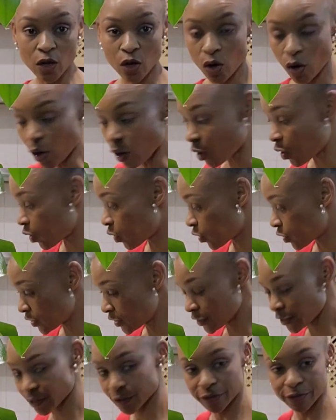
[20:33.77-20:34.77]
cord.
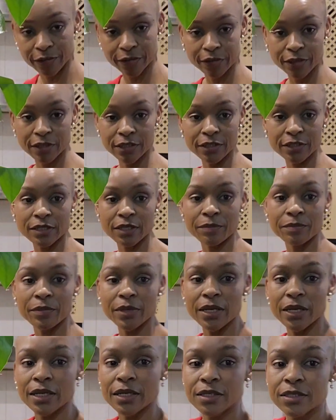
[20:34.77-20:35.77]
Just a
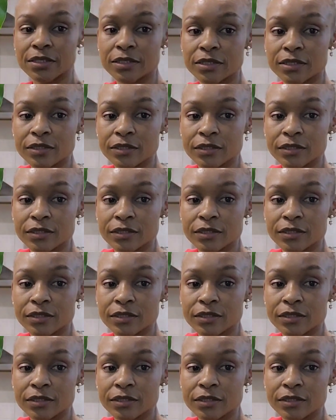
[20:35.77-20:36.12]
minute.